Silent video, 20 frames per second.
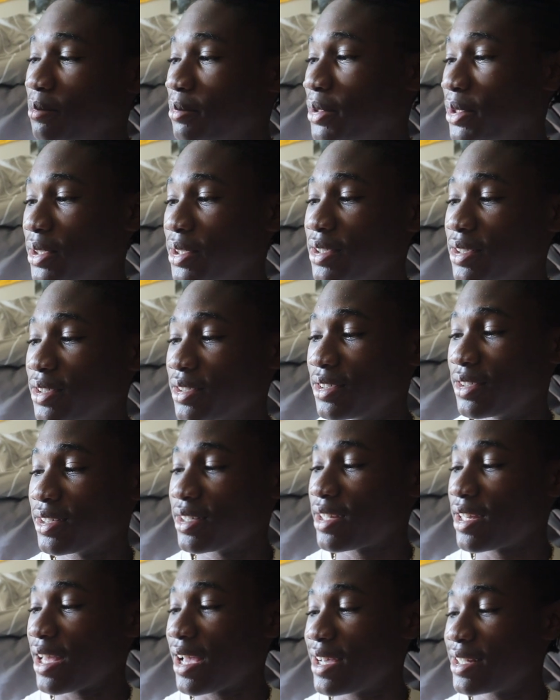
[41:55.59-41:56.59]
But
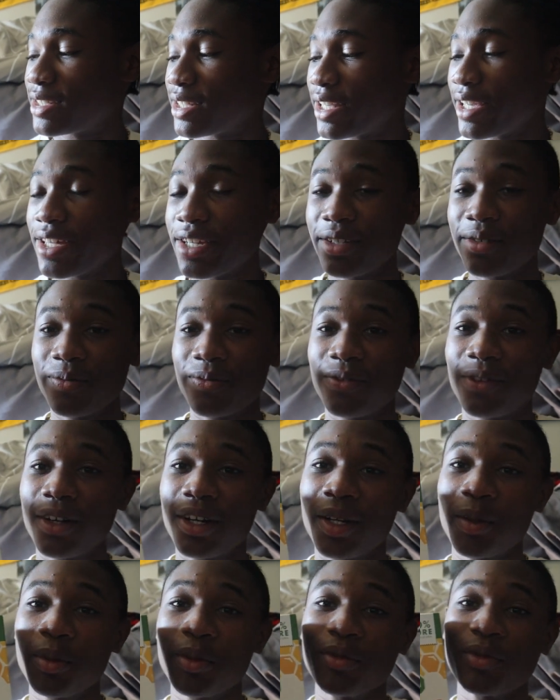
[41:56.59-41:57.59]
Cascadian
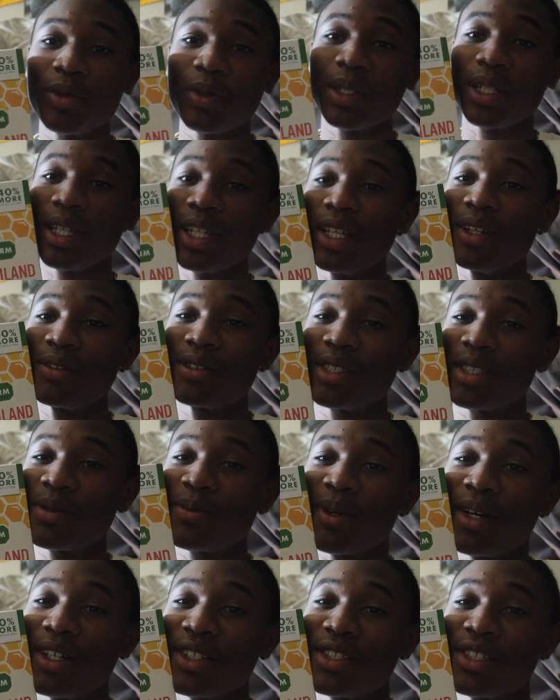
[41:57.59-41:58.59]
Farm, if you would love to
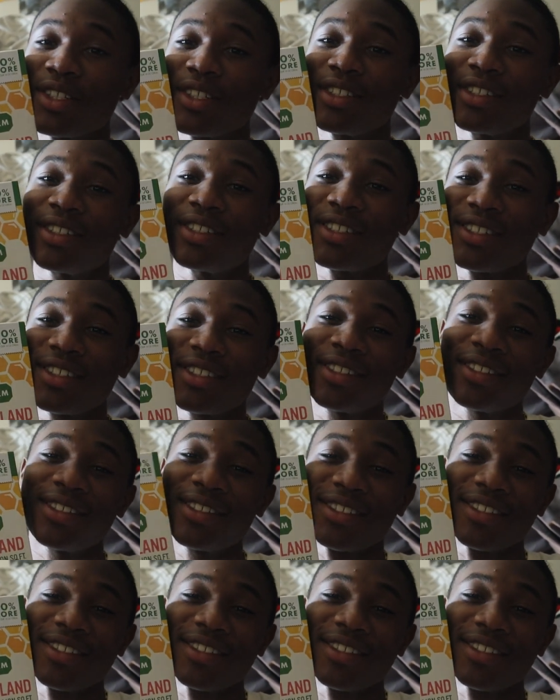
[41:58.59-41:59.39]
sponsor this,